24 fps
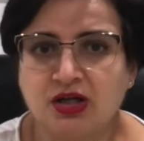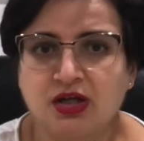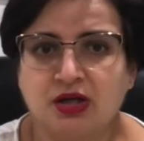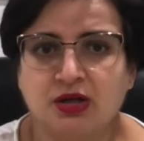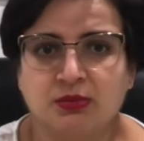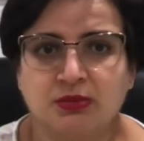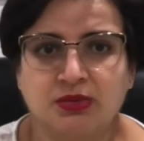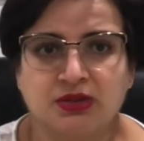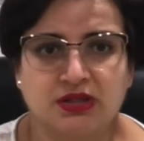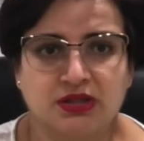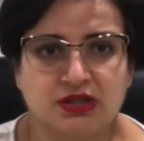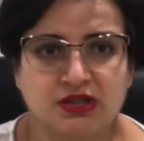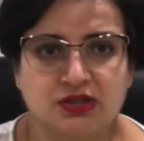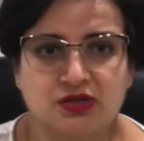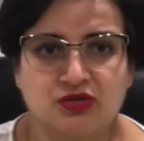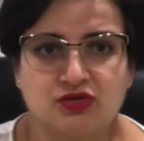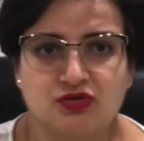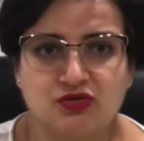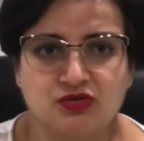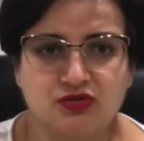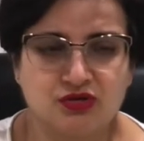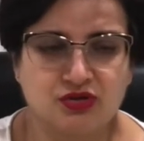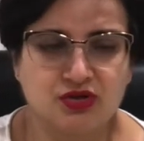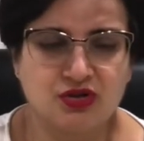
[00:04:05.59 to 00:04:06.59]
because
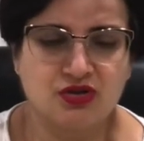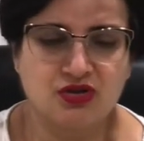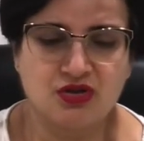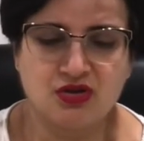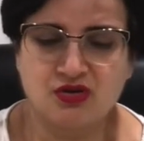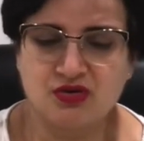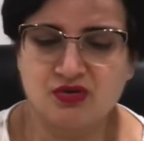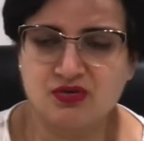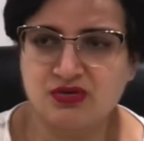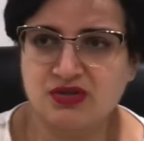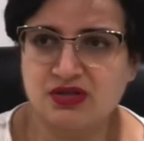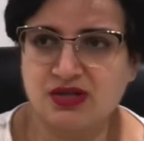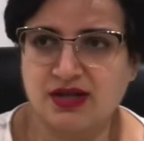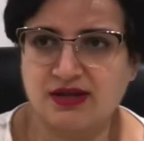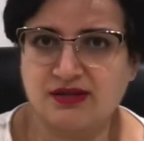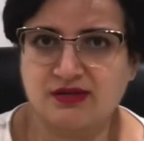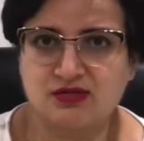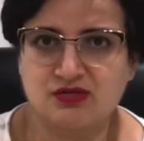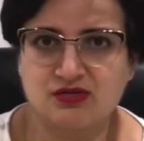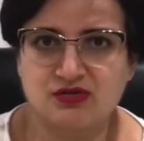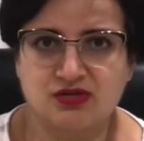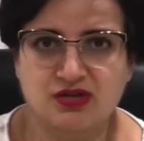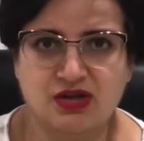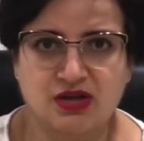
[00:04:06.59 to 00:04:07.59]
choosing those
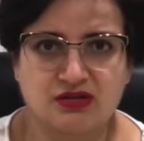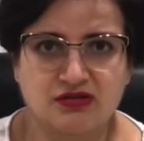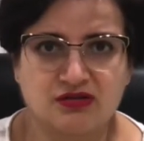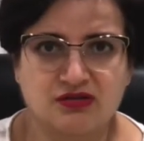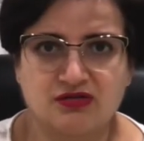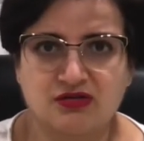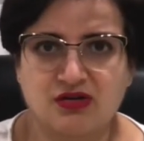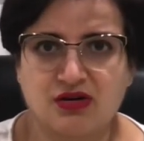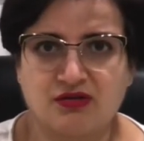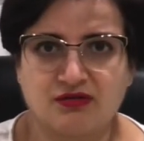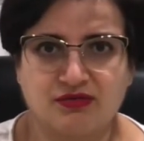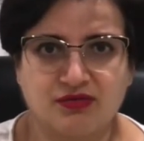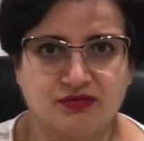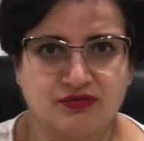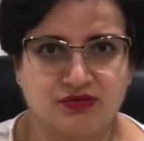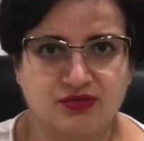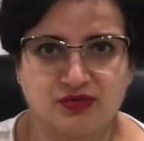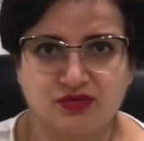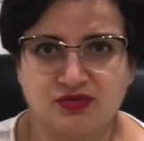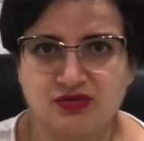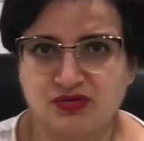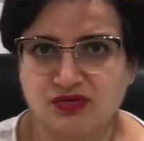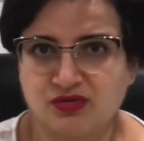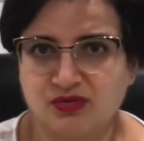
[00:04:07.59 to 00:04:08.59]
exercises off of
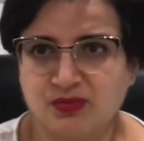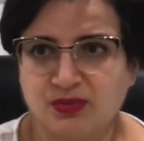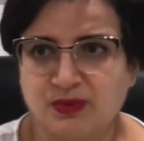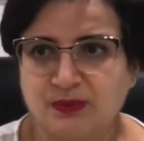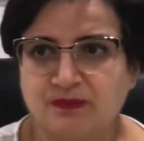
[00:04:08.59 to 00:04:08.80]
YouTube,